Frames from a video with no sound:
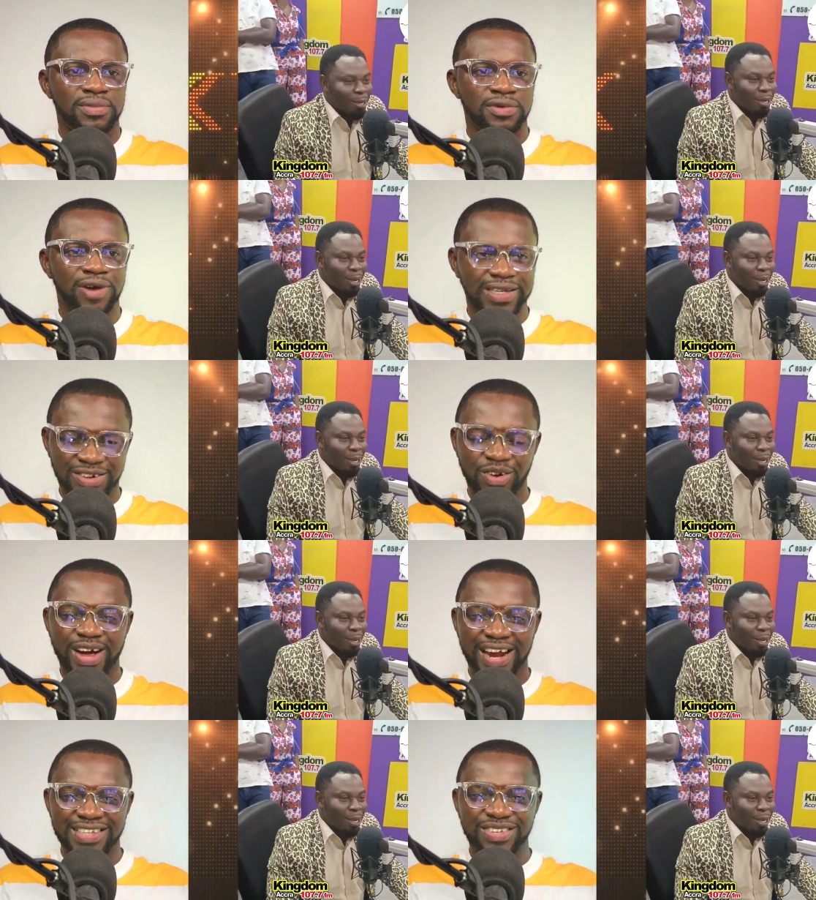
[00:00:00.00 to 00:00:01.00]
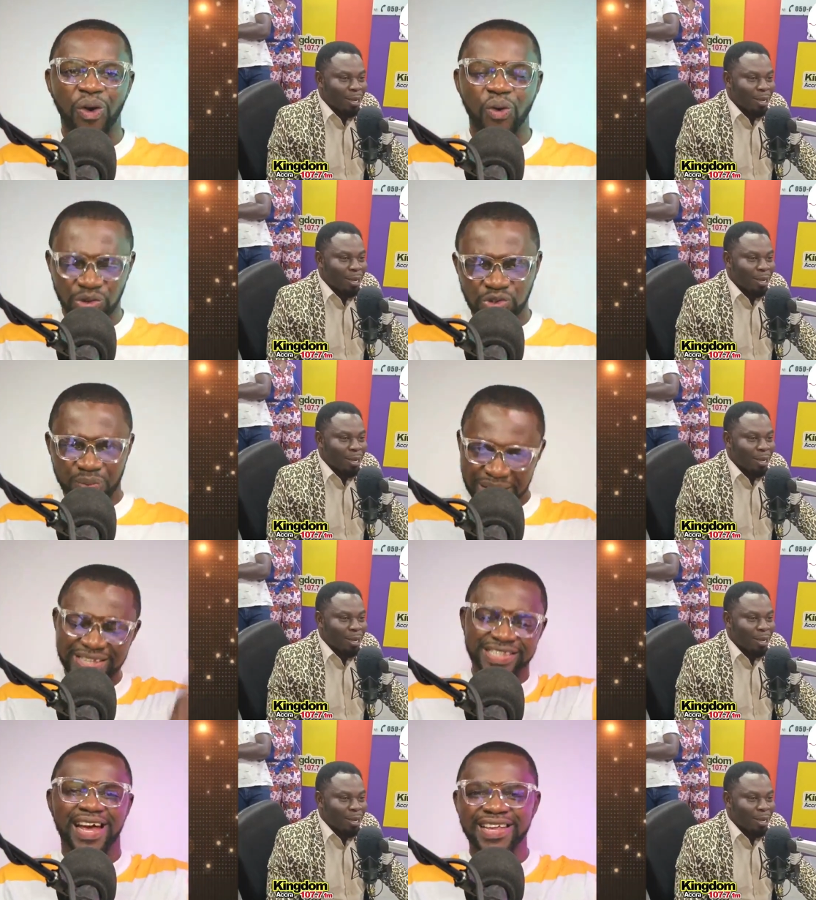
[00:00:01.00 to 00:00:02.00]
Speaker 1: What you all can say? O konso
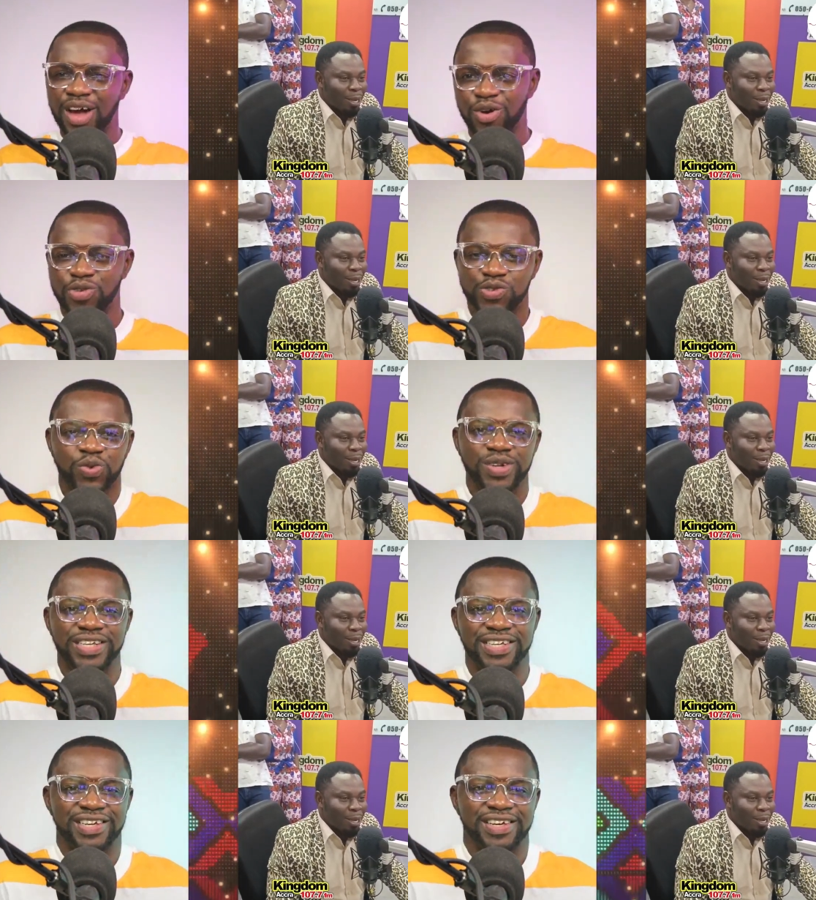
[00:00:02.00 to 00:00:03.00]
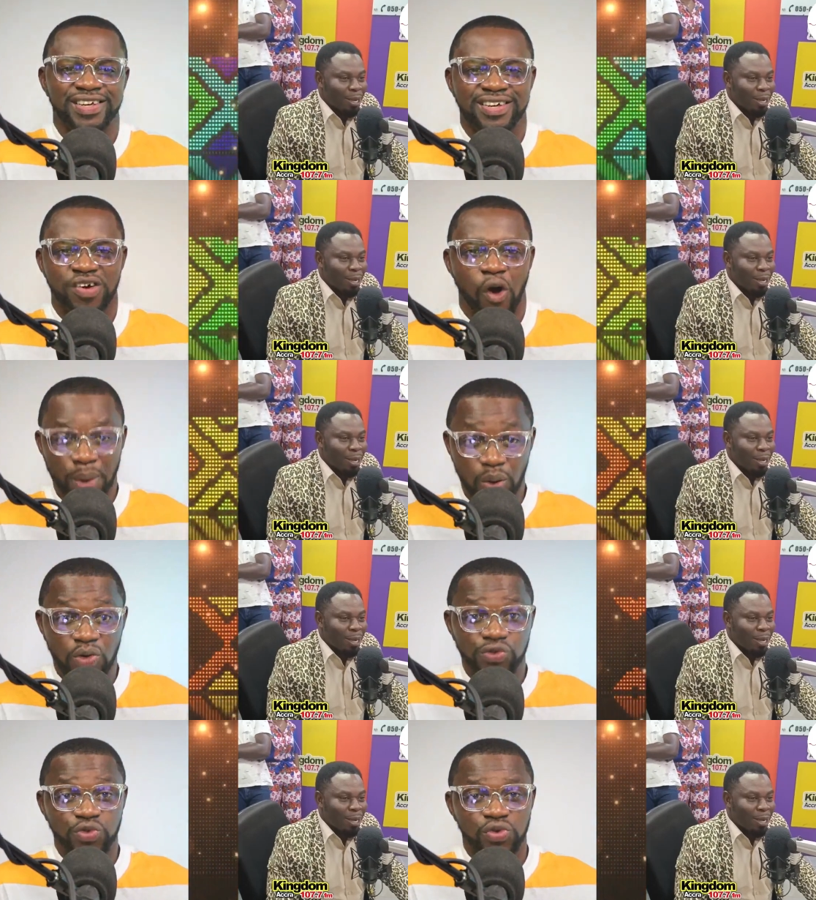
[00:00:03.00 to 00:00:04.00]
amejiska, nya gonso no di. Oba
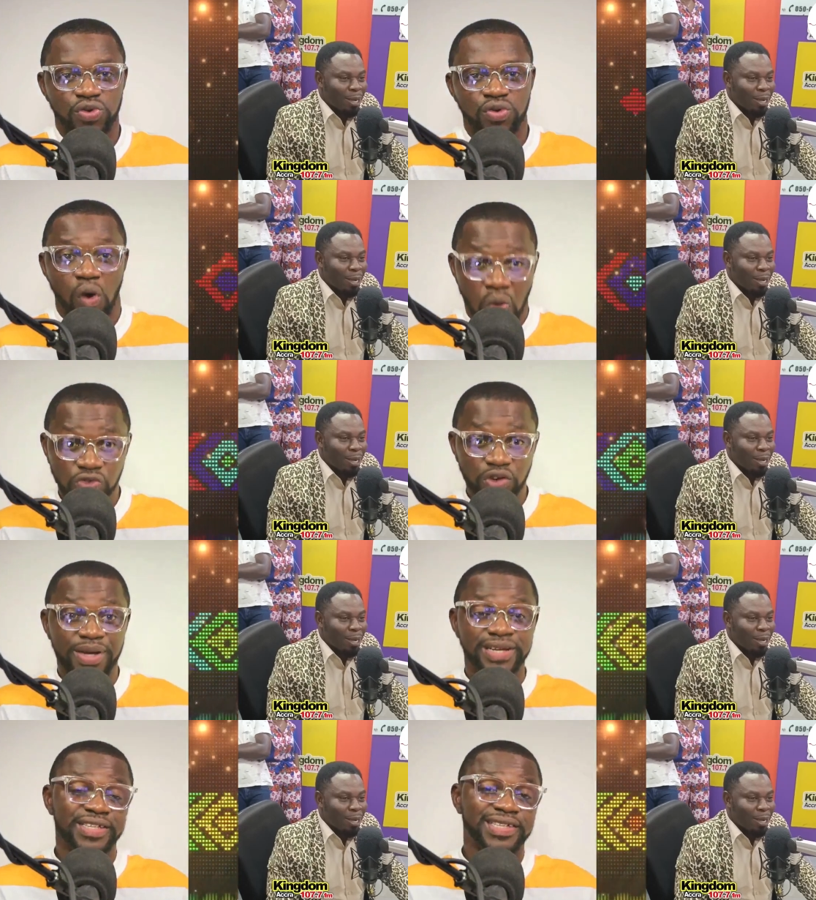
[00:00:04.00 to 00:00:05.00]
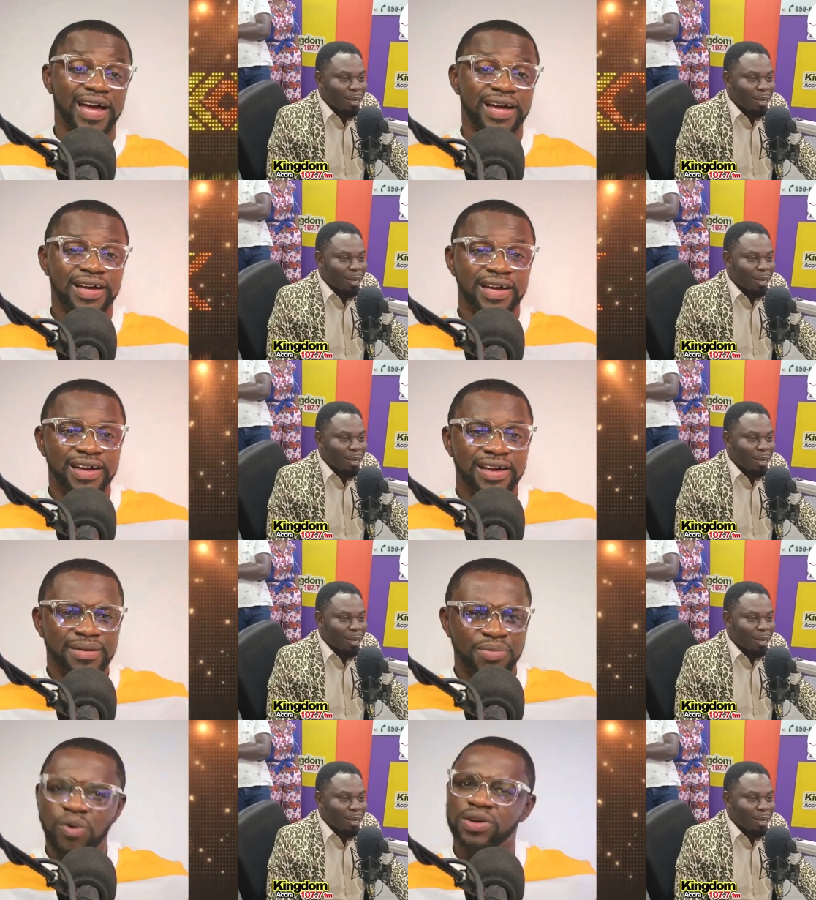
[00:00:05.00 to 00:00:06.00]
konso, o konso amejiska.
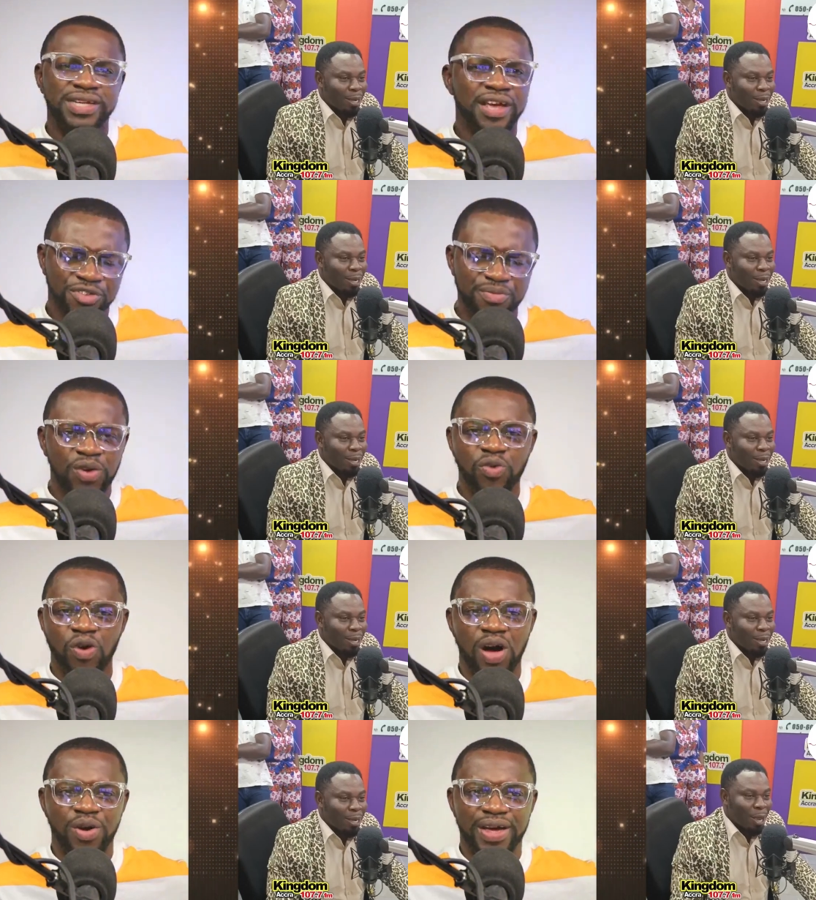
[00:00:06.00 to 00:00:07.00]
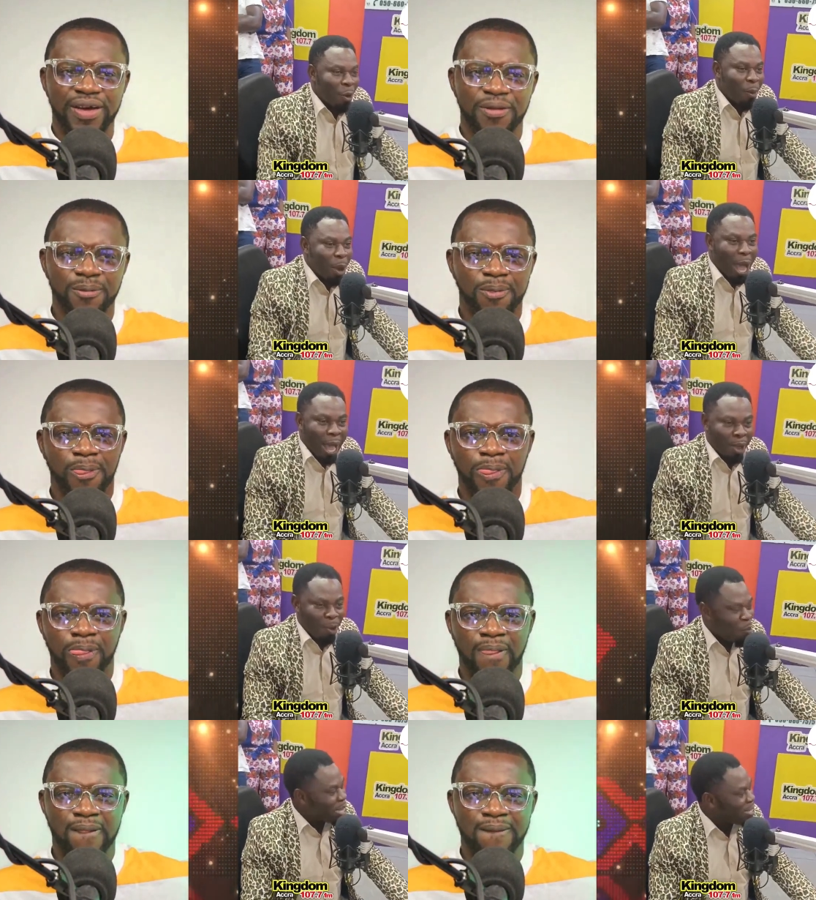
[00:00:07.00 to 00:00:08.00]
Because ye adwuma no kwa kwae. Ah,
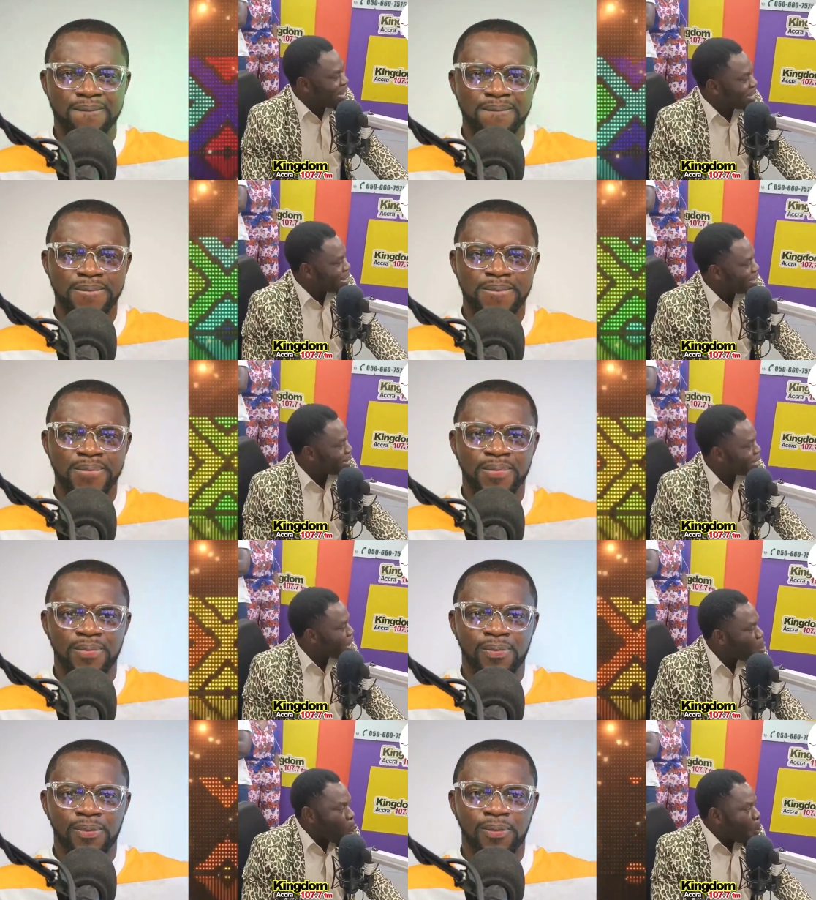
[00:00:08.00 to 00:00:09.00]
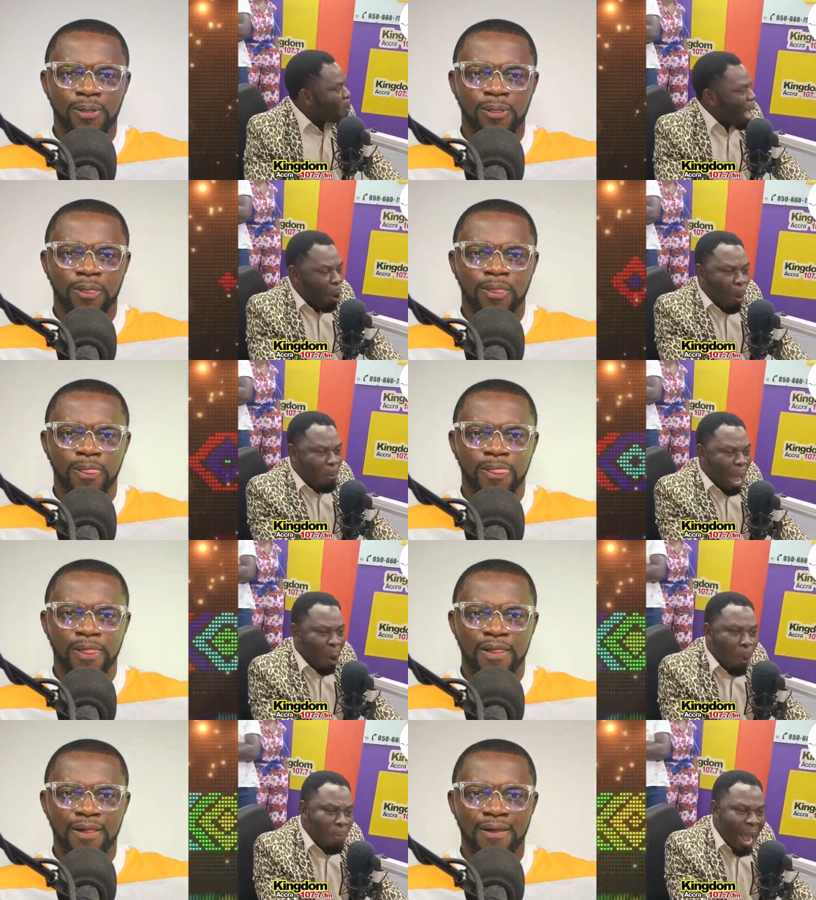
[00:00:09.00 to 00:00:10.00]
obejiska say. Na me you can
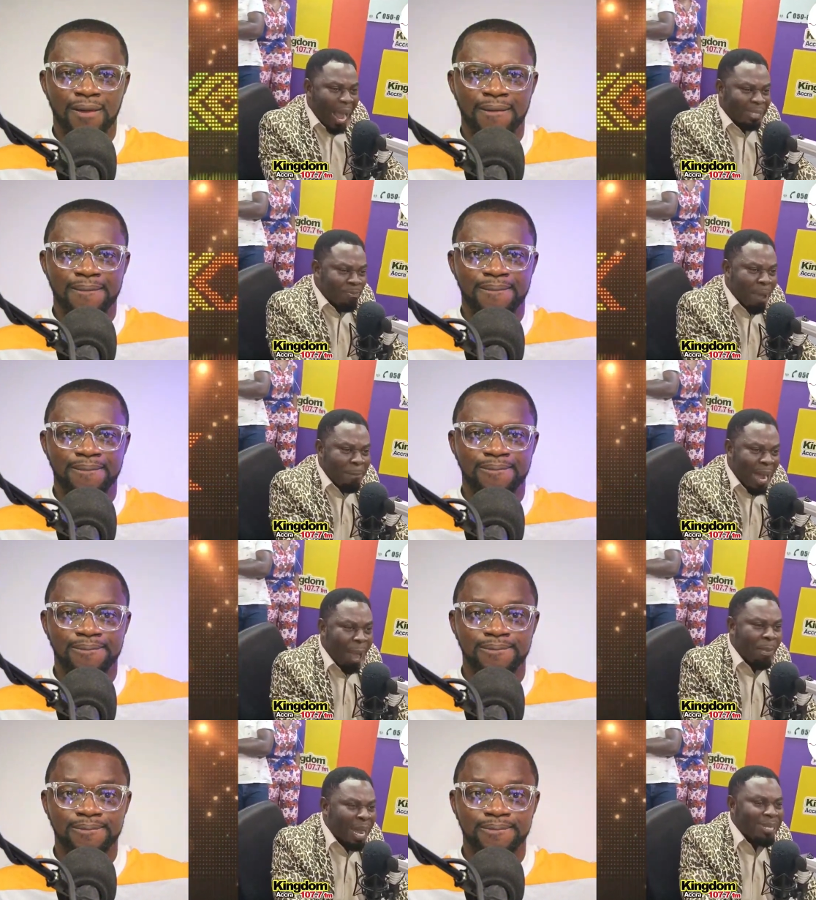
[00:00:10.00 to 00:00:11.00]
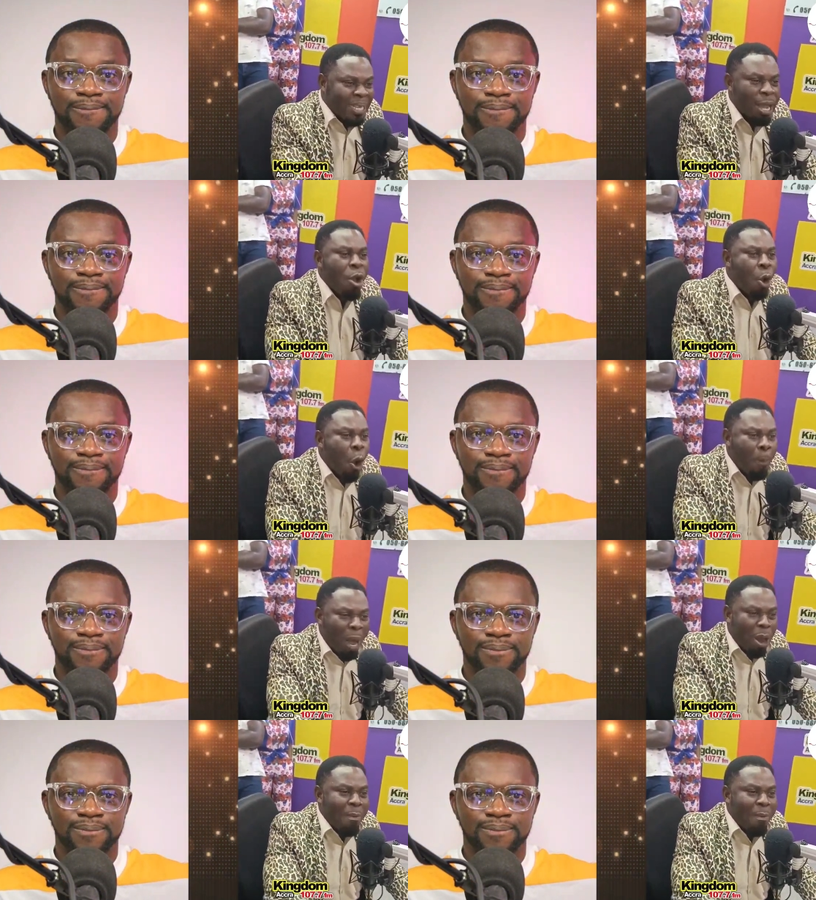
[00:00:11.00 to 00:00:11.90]
oba oba as member. Oba member
Speaker 2: ya difference